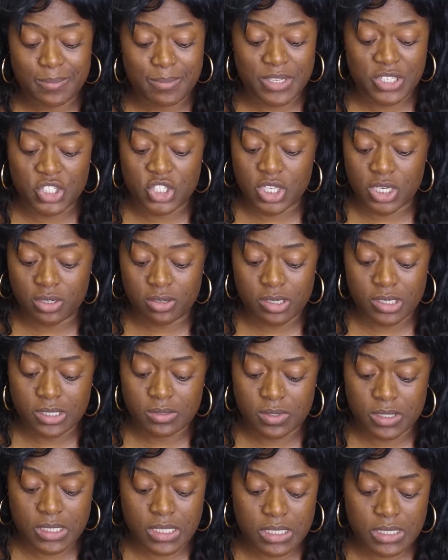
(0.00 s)
be generous
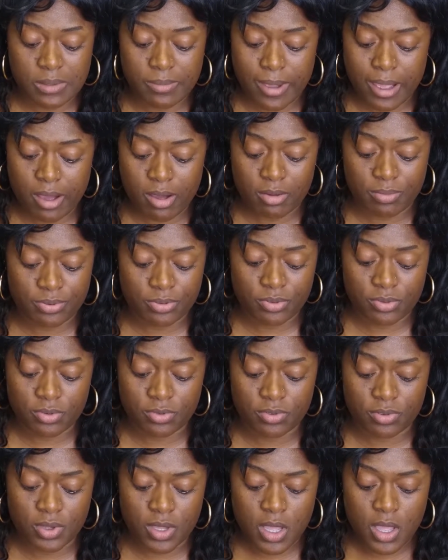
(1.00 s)
with this amount
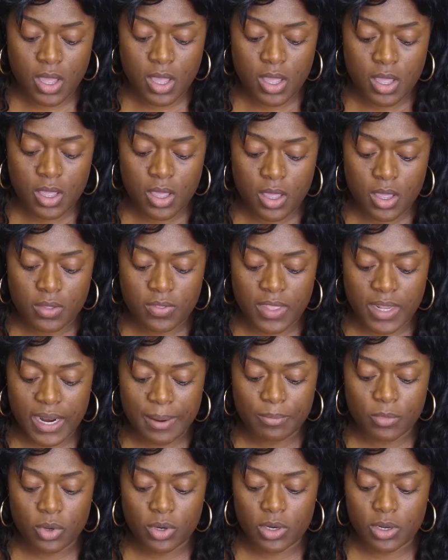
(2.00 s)
that
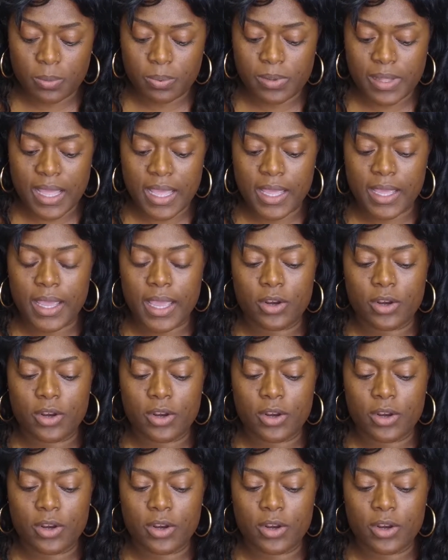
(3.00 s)
I'm going to apply.